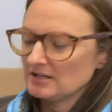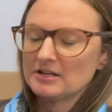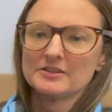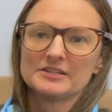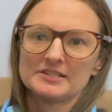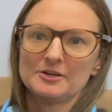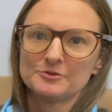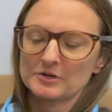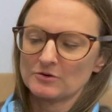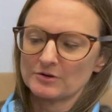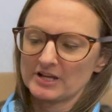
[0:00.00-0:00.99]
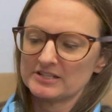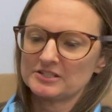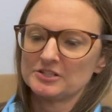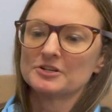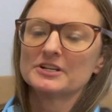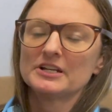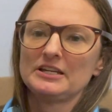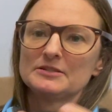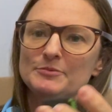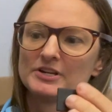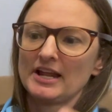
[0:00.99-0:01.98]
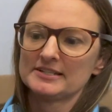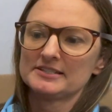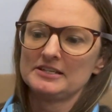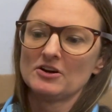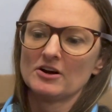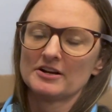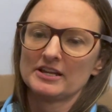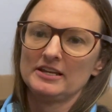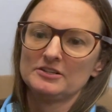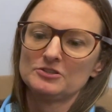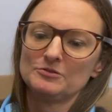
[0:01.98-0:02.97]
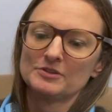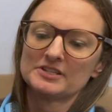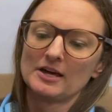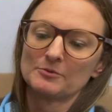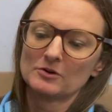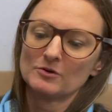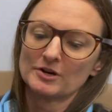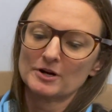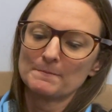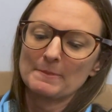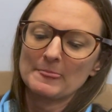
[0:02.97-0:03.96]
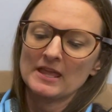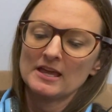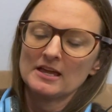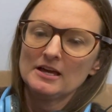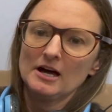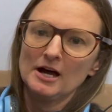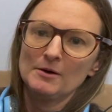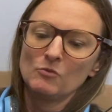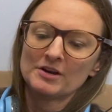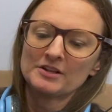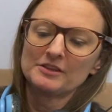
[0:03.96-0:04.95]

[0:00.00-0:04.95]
The sound recordist, you're going to need to put an SD card into the sound recorder. One of the